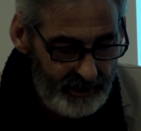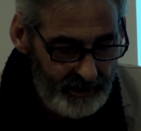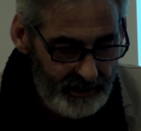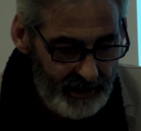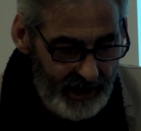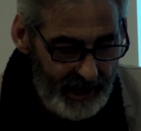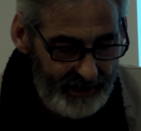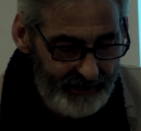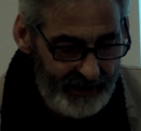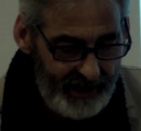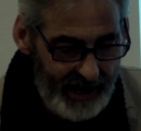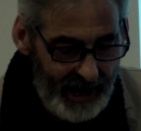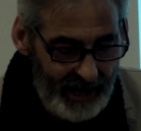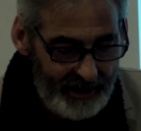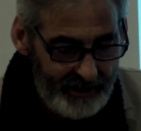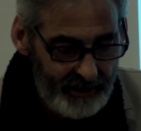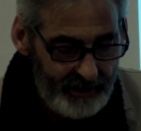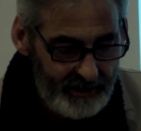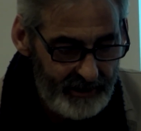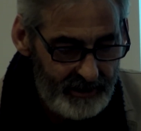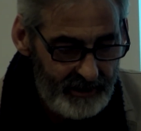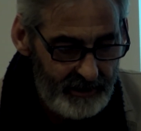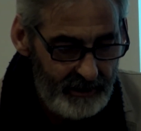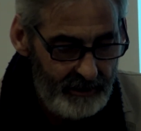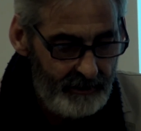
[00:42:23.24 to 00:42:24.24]
and the
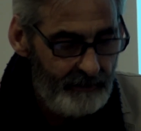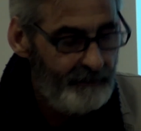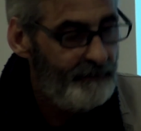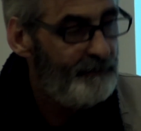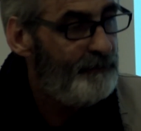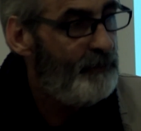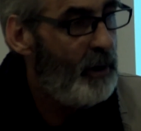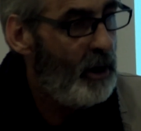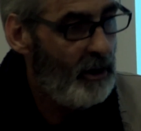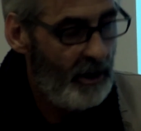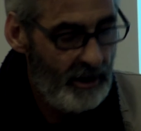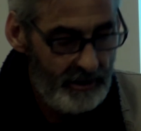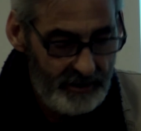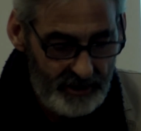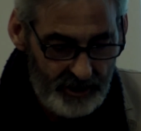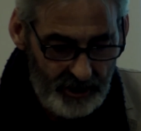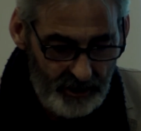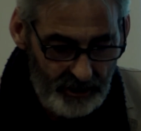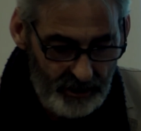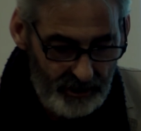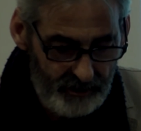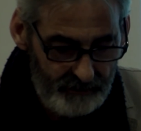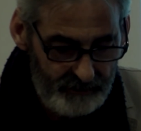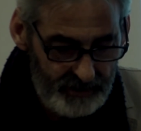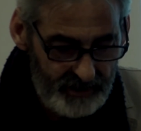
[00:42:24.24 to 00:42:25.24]
others borrowed
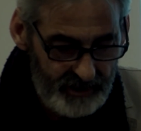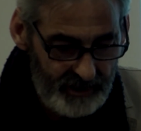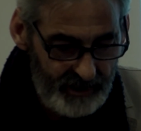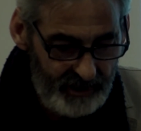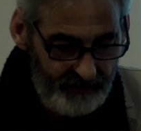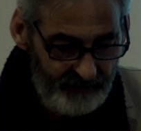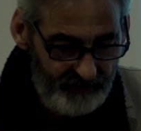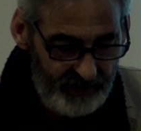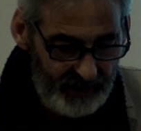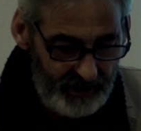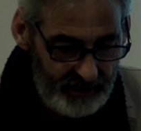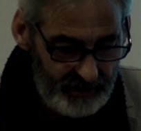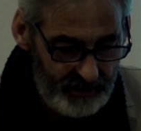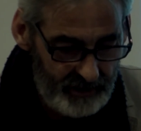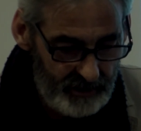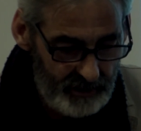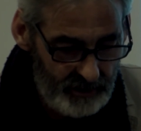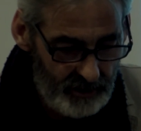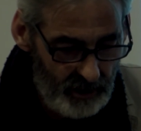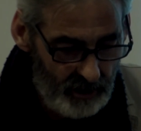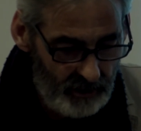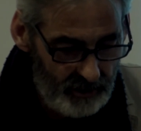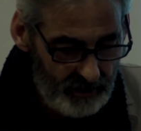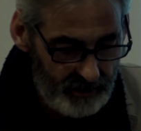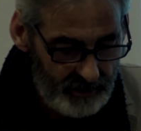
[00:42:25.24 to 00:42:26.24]
terms in Venus and
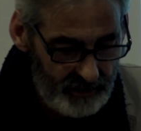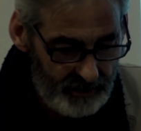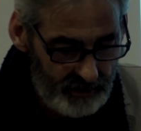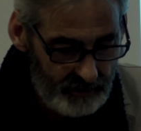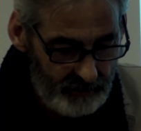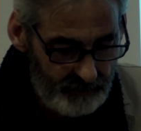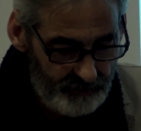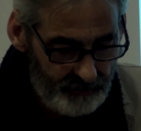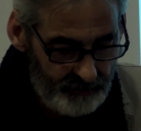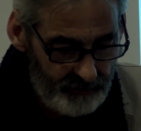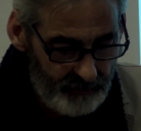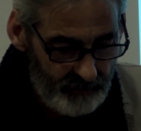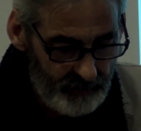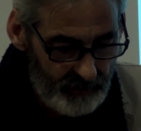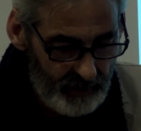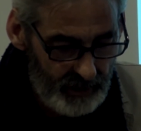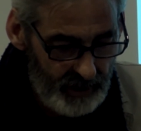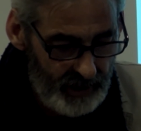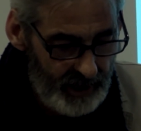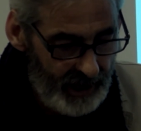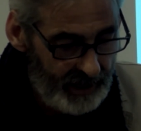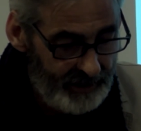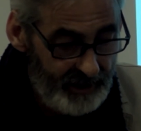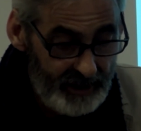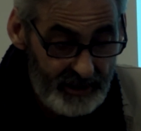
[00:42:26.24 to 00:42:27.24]
Adonis.
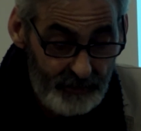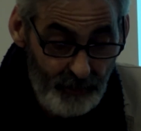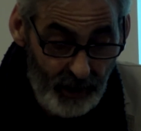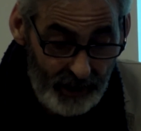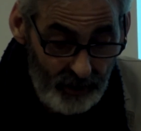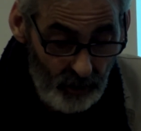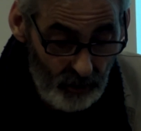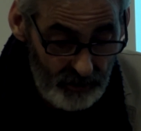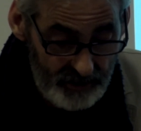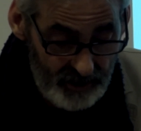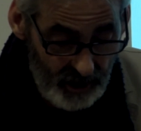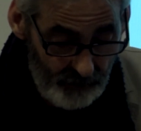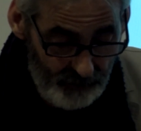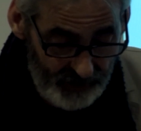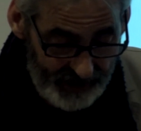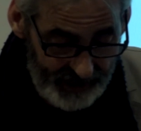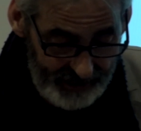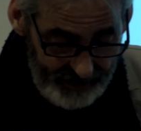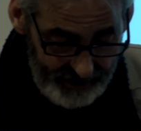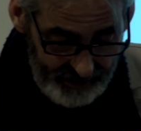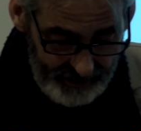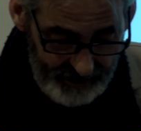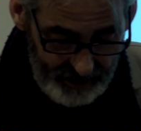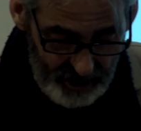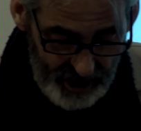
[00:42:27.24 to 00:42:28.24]
And this might also begin
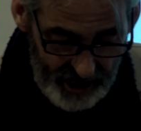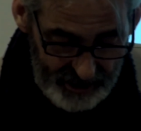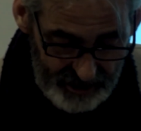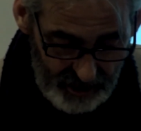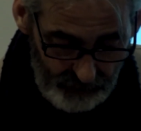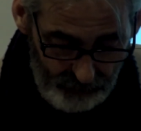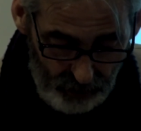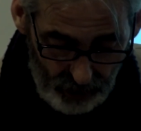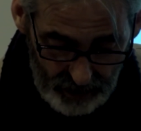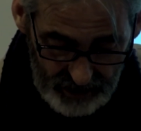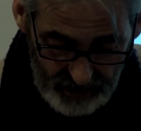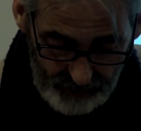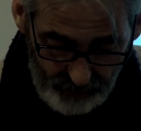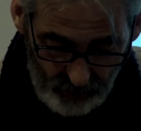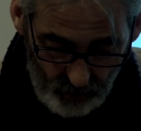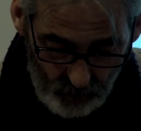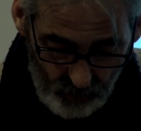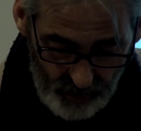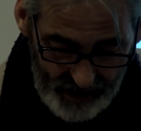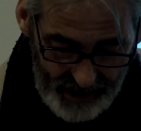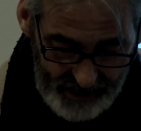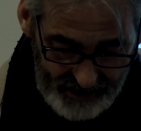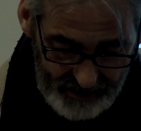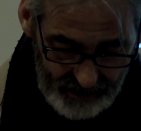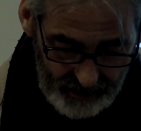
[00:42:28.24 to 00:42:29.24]
to suggest a possible
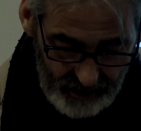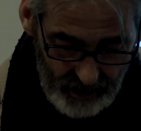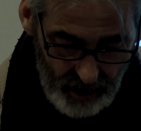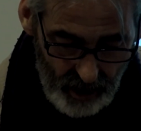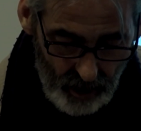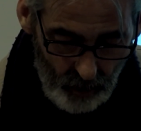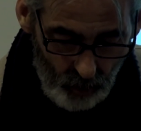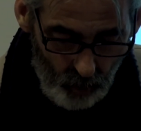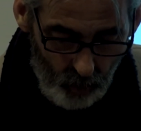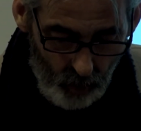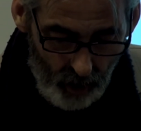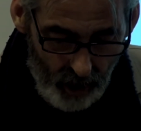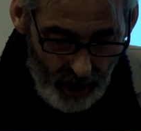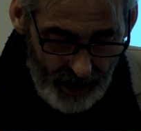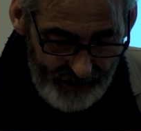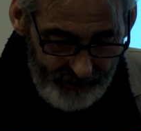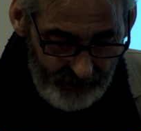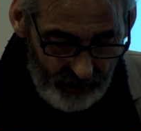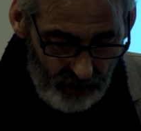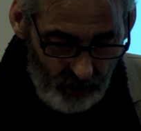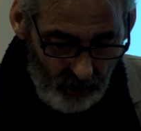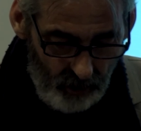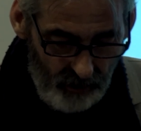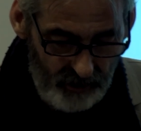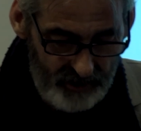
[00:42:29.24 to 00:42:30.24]
reason why the
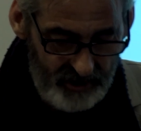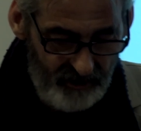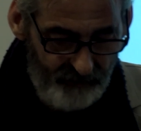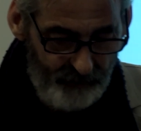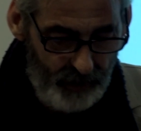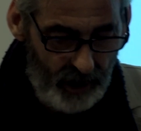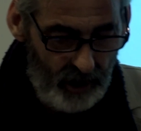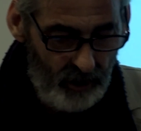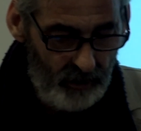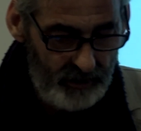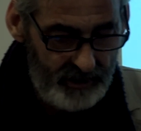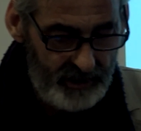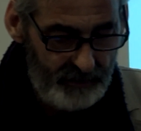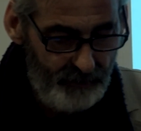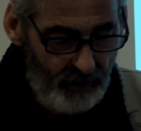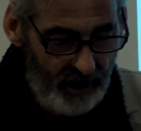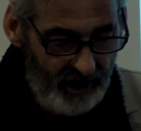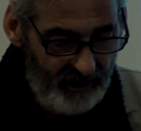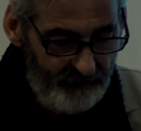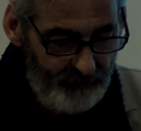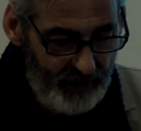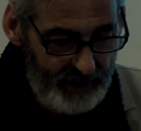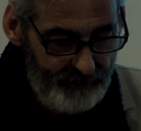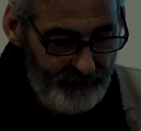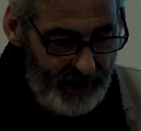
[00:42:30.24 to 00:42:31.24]
chorus of poets might
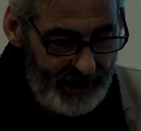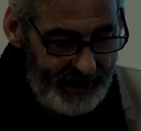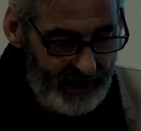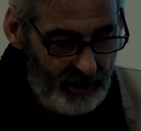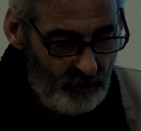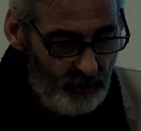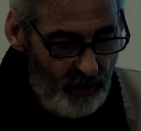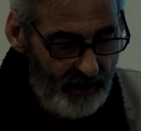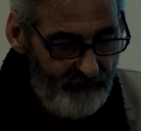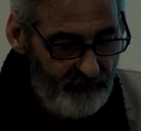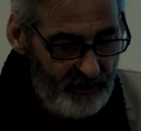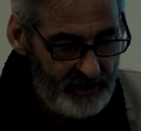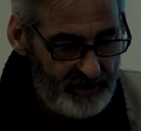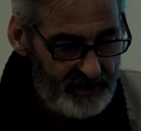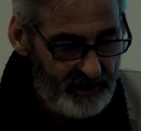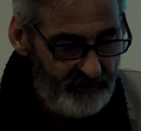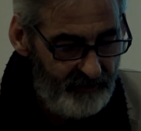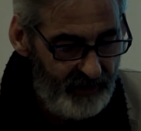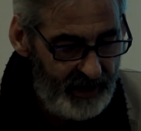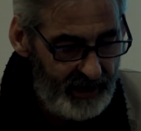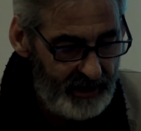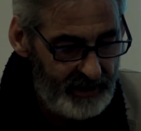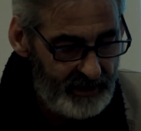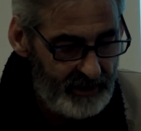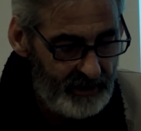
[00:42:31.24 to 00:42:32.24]
have been making reference to
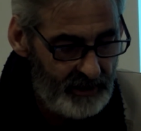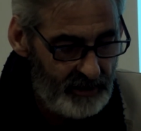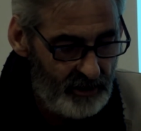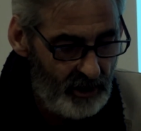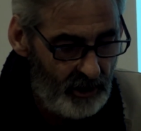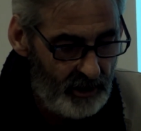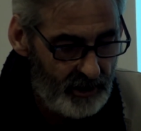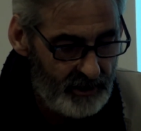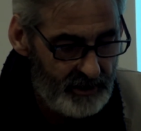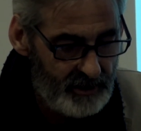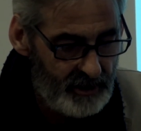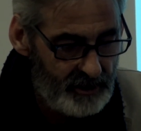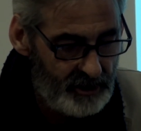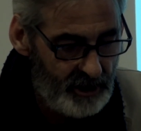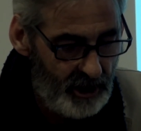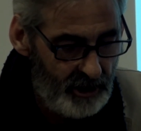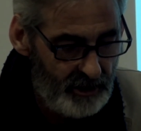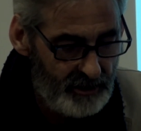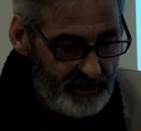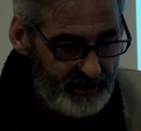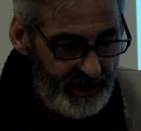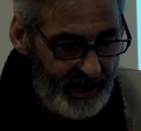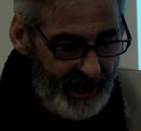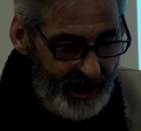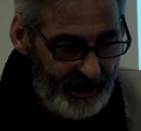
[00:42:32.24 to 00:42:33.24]
Venus and Adonis to
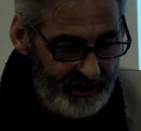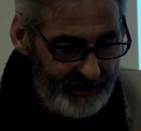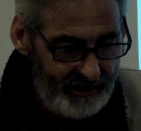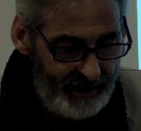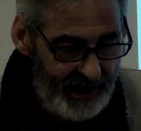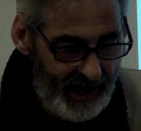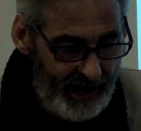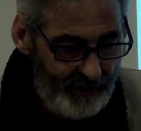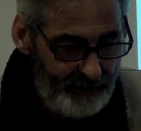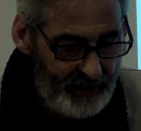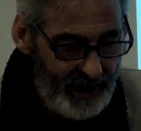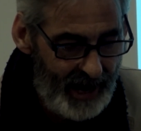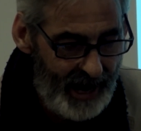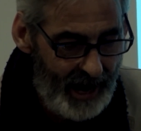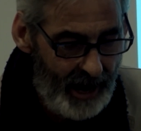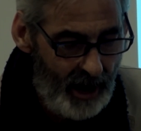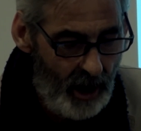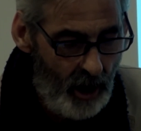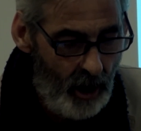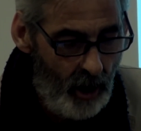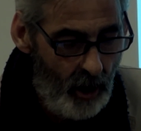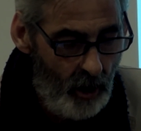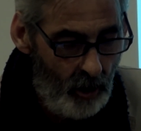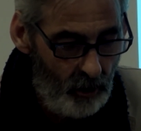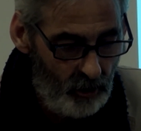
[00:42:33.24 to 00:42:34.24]
toast their unnamed
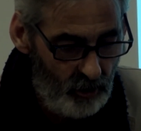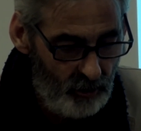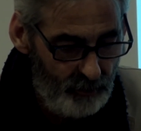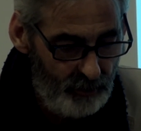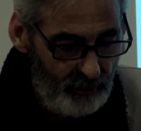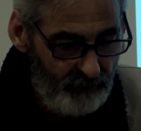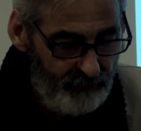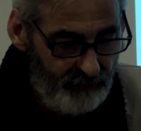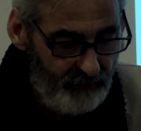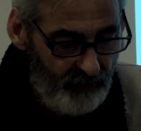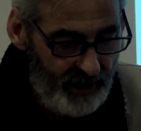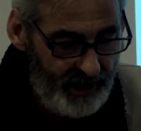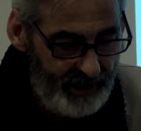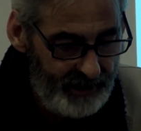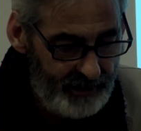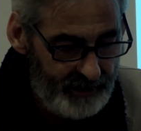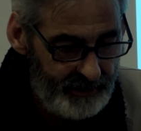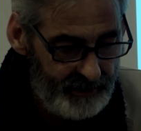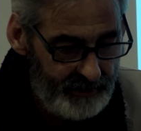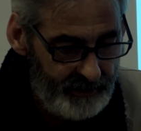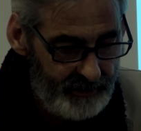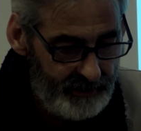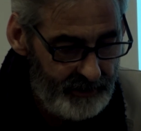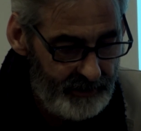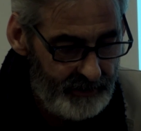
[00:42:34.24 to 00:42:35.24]
honourable friend.
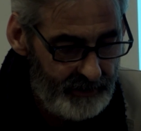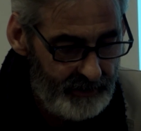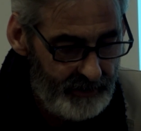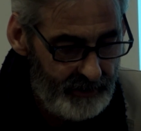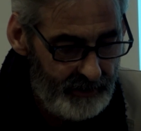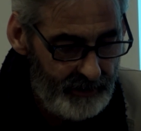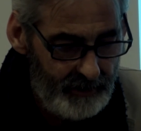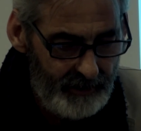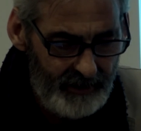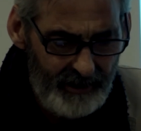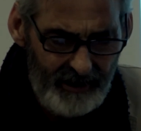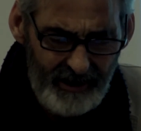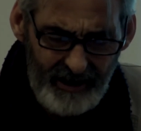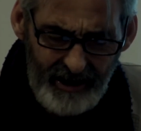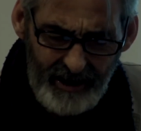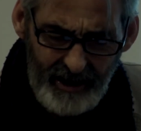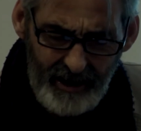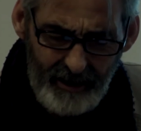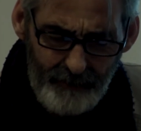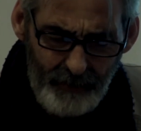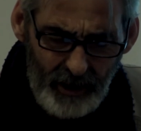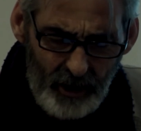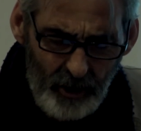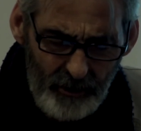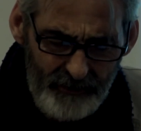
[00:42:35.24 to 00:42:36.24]

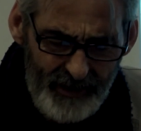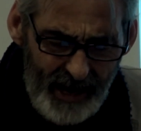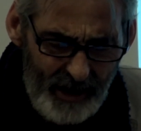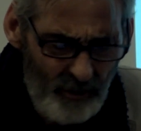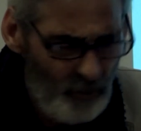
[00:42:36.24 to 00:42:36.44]
But could they